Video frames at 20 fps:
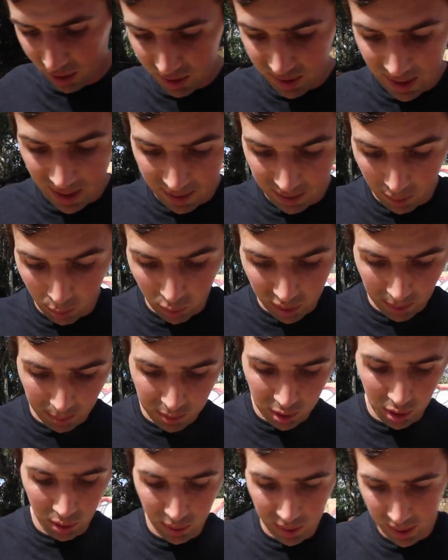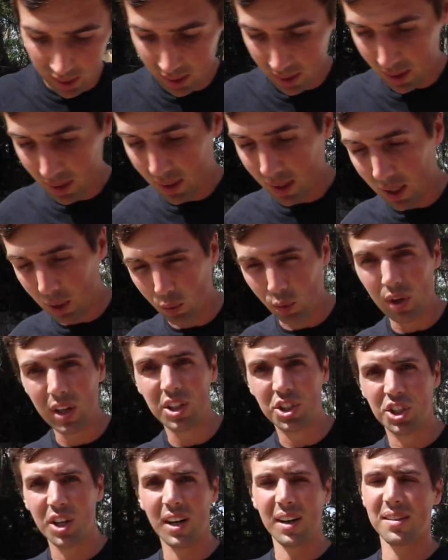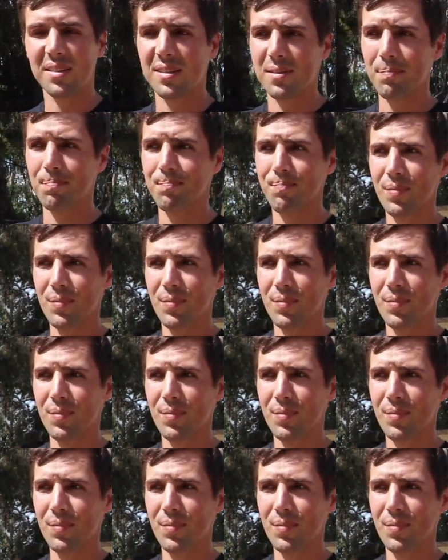look down at what I'm doing and readjust. Oh, yeah.